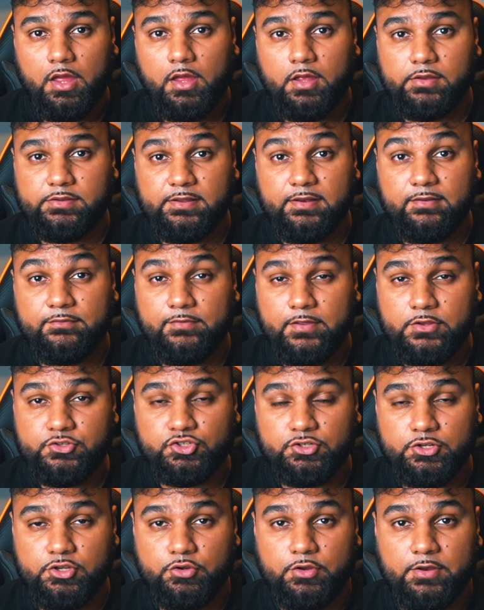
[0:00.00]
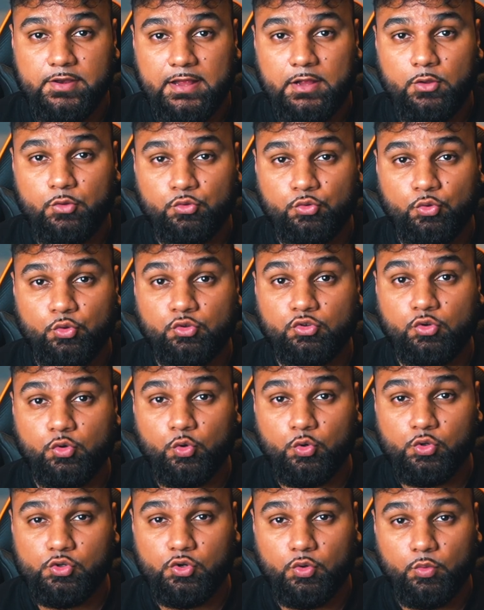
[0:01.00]
until eventually you can outsource
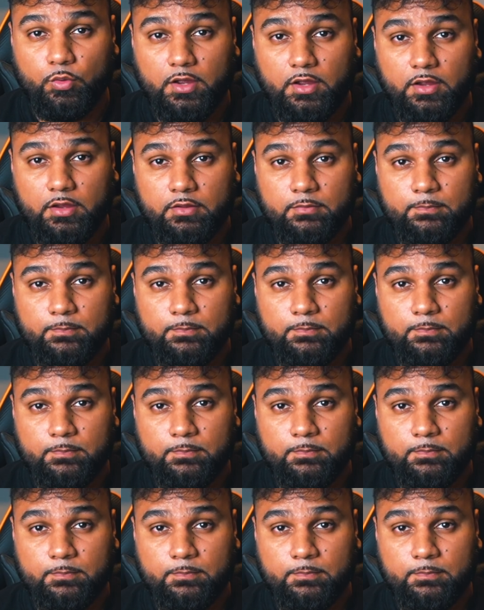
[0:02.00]
all your work.